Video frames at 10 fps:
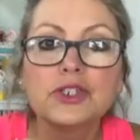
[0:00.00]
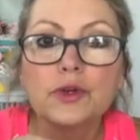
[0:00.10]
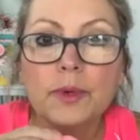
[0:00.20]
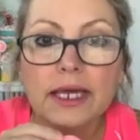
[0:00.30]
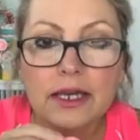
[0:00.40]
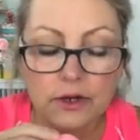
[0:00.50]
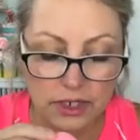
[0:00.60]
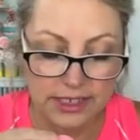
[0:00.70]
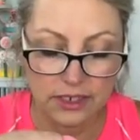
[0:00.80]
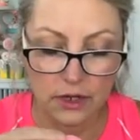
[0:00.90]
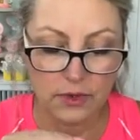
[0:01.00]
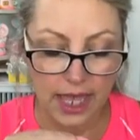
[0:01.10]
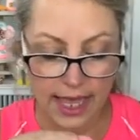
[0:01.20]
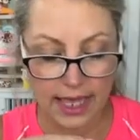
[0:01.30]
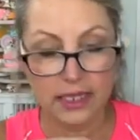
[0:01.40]
Is it too big or is it
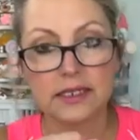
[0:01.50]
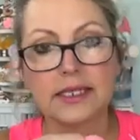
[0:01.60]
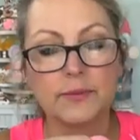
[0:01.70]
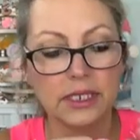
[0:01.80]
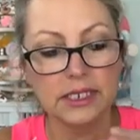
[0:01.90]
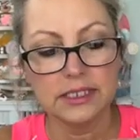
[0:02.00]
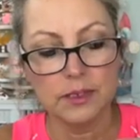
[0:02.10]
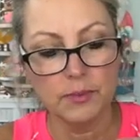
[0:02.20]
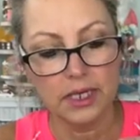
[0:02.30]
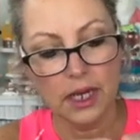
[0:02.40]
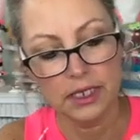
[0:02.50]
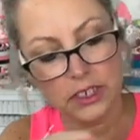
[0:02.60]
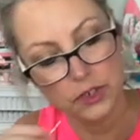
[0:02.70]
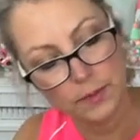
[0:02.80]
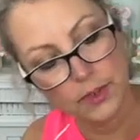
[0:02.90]
okay? Because I mean, it's a big
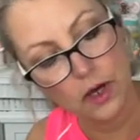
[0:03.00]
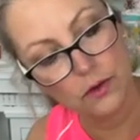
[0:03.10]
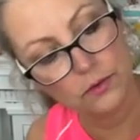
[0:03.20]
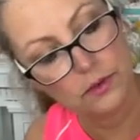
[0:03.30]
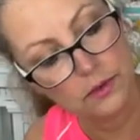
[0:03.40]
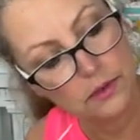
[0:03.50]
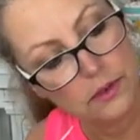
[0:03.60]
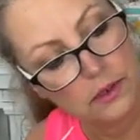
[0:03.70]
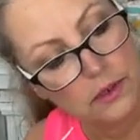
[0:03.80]
ice cream cone.